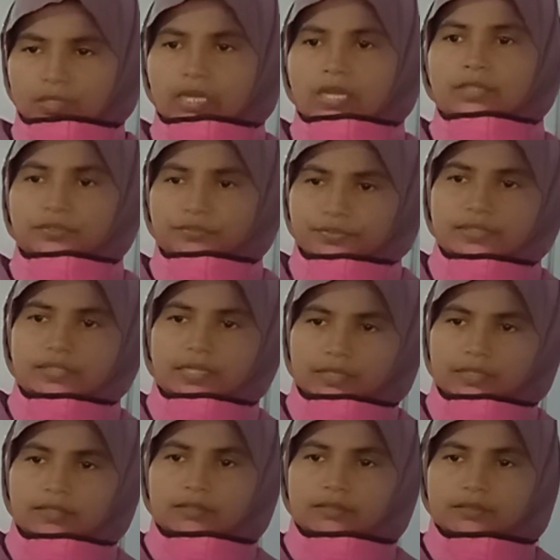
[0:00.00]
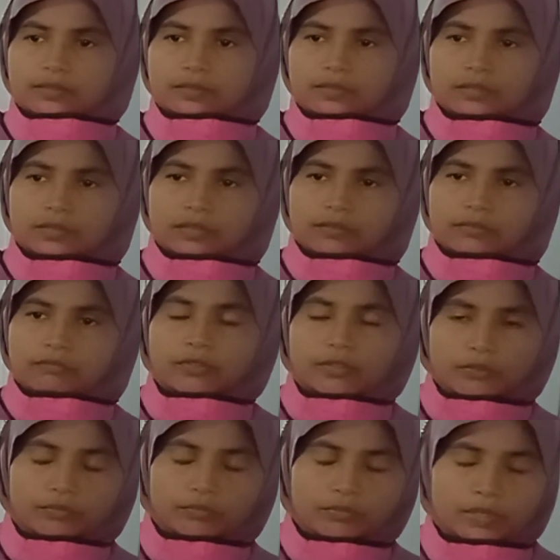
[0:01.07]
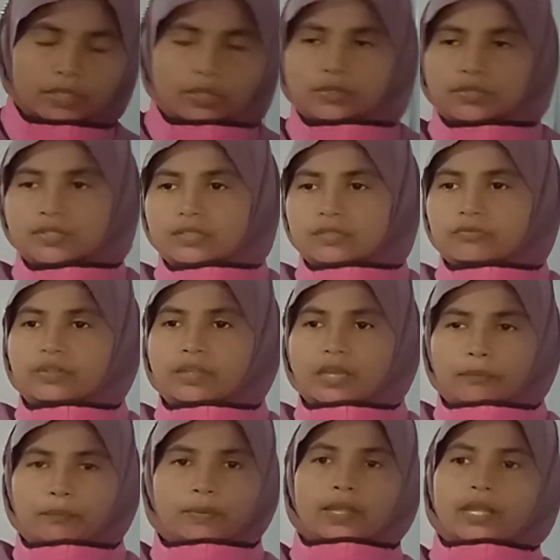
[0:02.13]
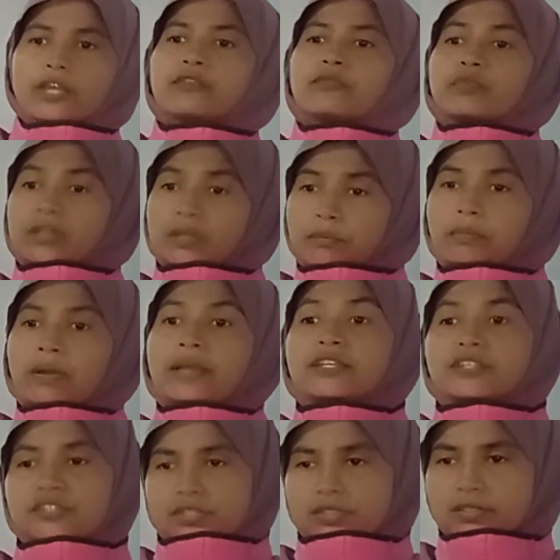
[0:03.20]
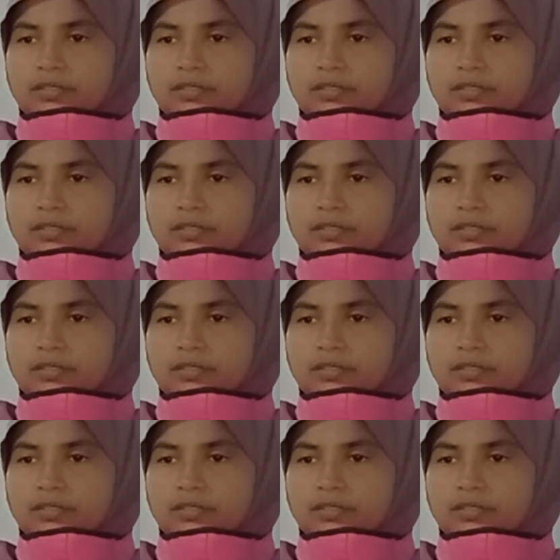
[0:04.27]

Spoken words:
Art of study. Because we are playing with the mind